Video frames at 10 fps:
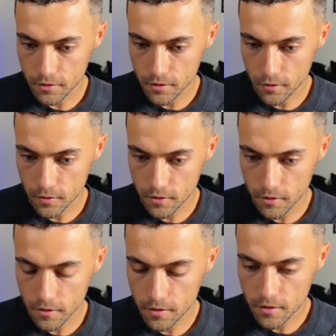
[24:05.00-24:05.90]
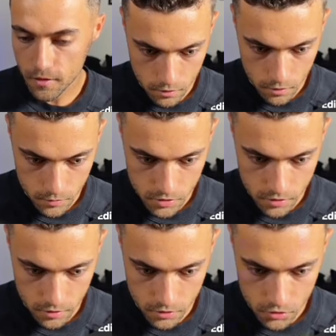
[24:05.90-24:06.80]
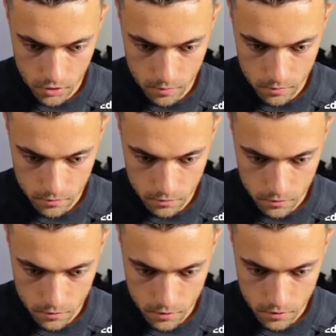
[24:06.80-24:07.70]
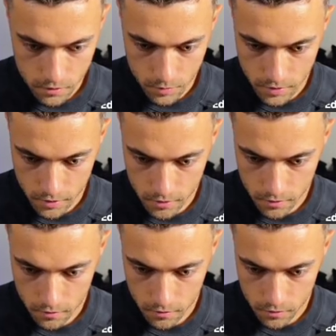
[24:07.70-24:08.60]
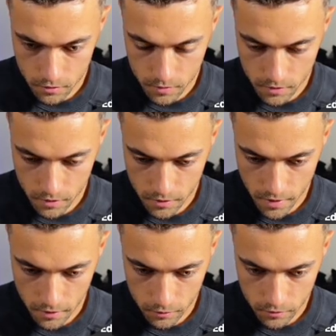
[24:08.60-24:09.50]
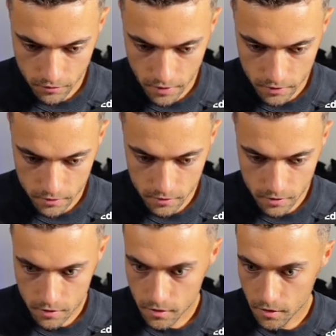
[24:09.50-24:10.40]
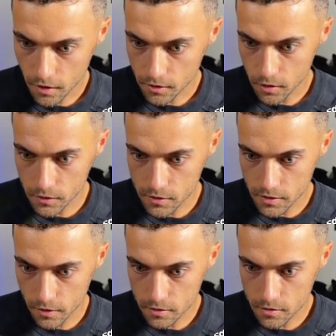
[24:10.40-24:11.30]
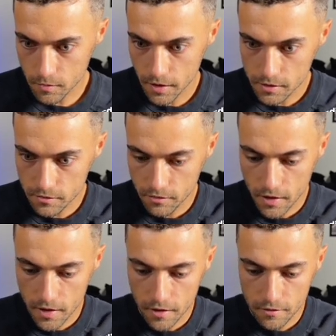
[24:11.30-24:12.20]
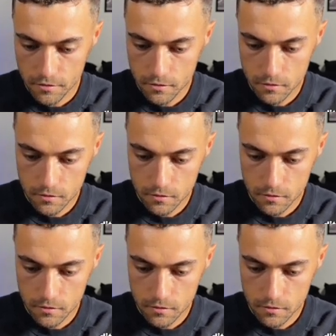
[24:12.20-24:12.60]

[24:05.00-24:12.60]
video here. I'm just gonna trim to the beginning and trim the end of that little effect. I turn this down to -5.